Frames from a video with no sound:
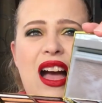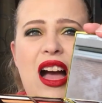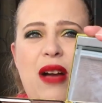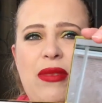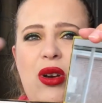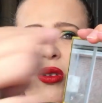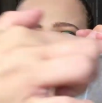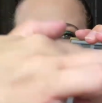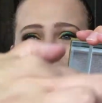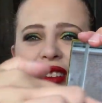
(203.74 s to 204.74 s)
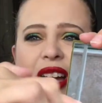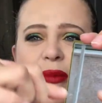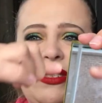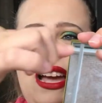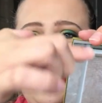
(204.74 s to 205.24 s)
Um, the whole entire
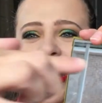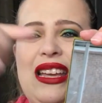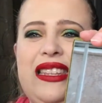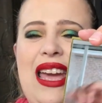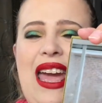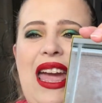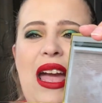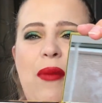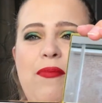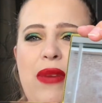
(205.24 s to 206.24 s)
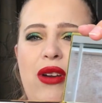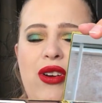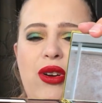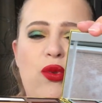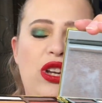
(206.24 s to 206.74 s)
top side is a
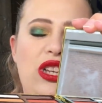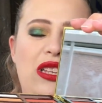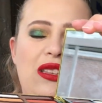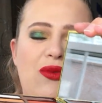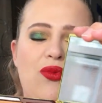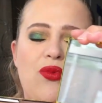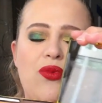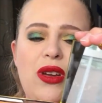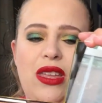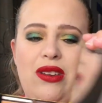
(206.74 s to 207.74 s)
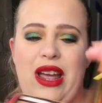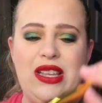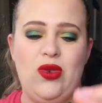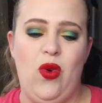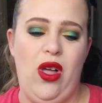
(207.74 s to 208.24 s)
mirror, which is really
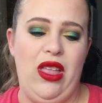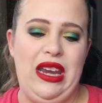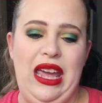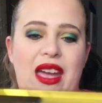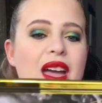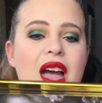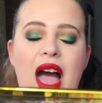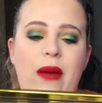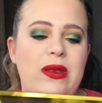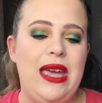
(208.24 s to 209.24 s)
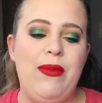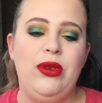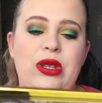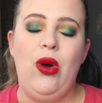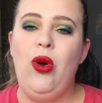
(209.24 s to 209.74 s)
nice quality. I was
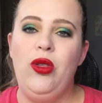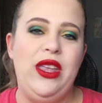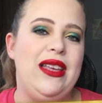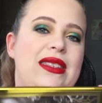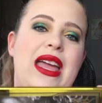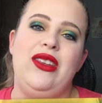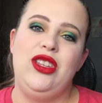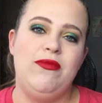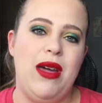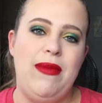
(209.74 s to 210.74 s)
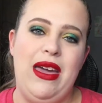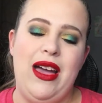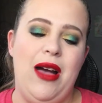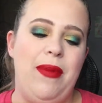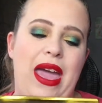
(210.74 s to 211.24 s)
able to hold this and do my
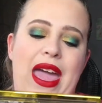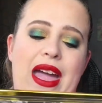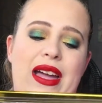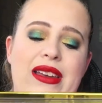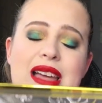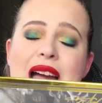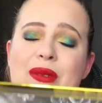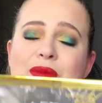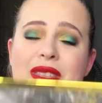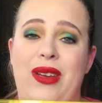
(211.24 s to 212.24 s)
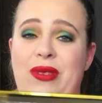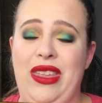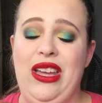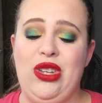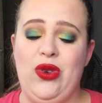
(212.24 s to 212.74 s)
makeup and I really,
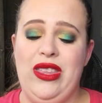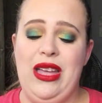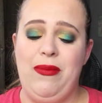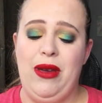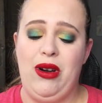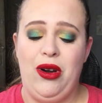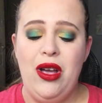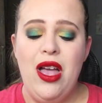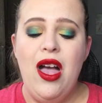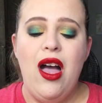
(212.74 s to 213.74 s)
really enjoyed that mirror.